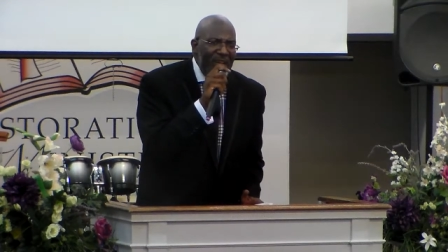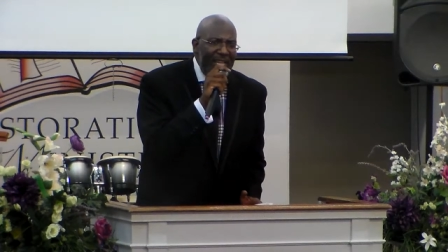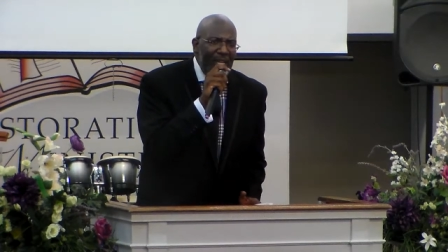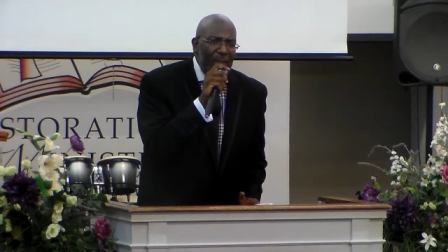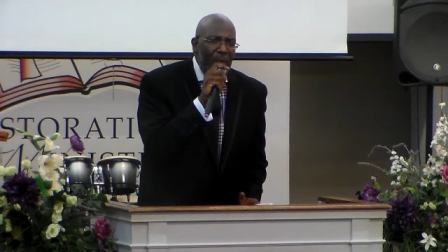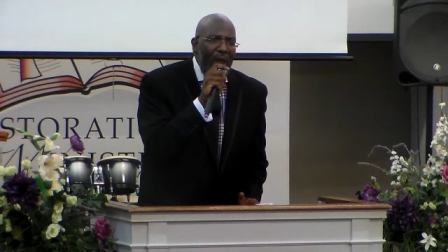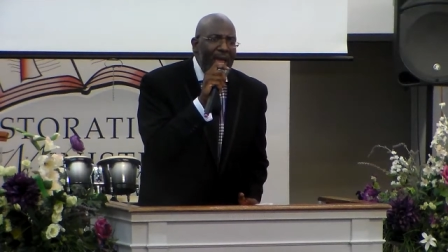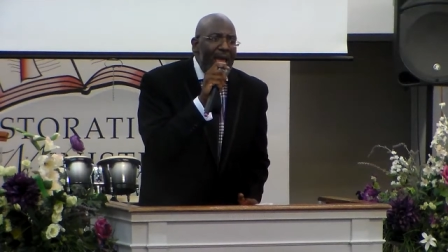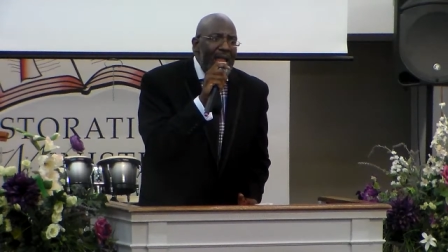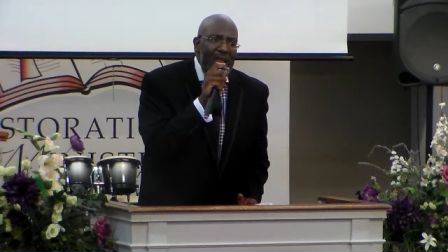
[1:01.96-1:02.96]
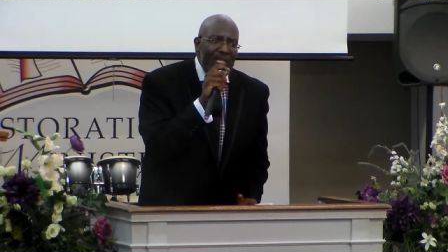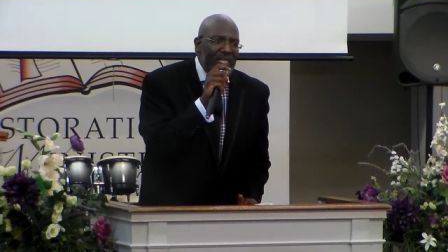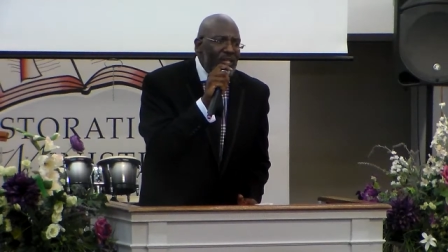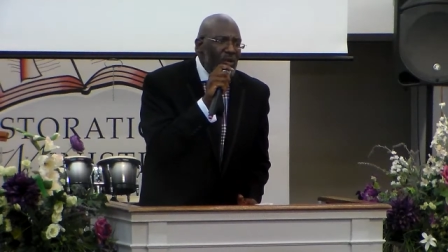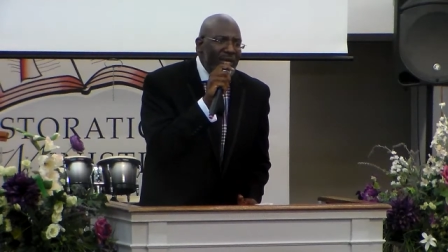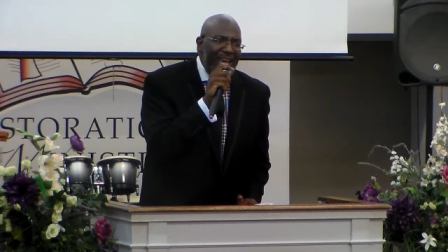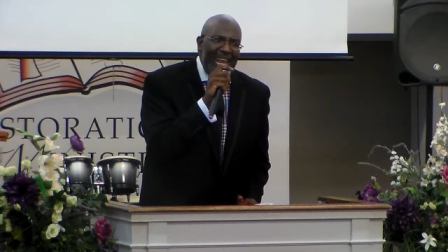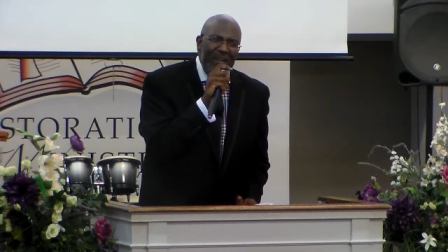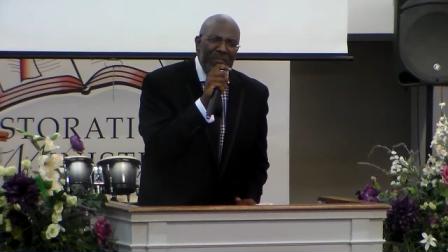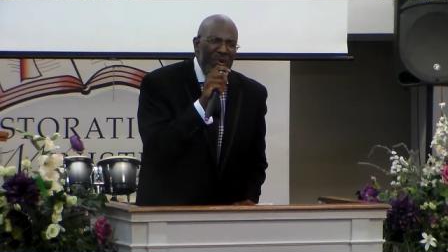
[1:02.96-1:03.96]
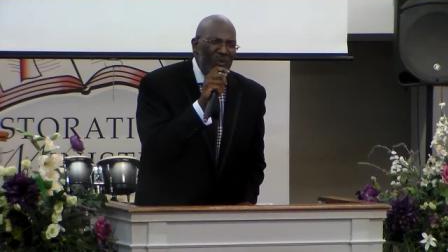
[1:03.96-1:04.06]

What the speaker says: You got to pray. Listen, you cannot